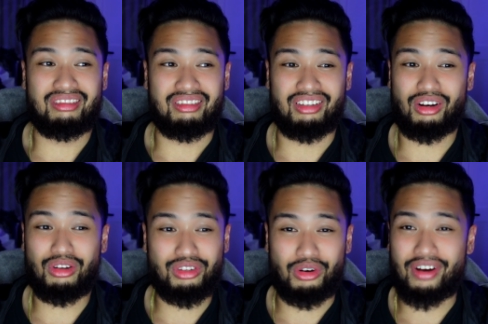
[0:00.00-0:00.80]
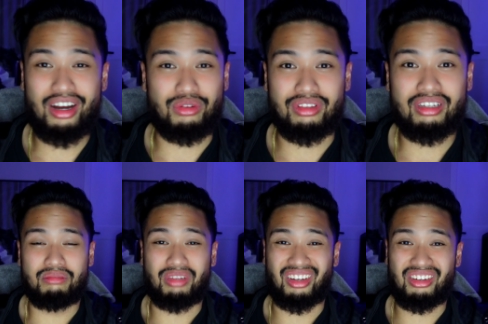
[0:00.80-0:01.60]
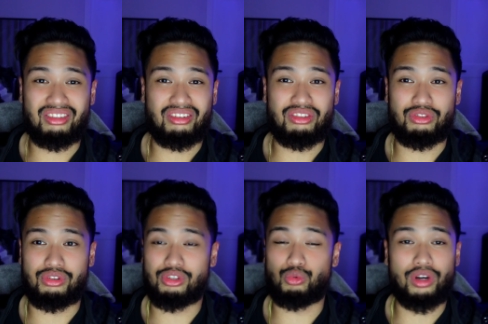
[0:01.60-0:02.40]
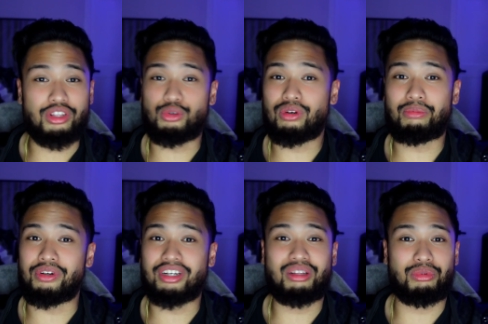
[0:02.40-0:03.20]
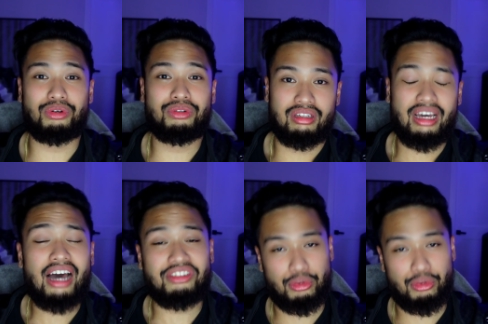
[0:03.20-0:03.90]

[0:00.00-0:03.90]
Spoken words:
get on the ground because it's just way too unpredictable. It has its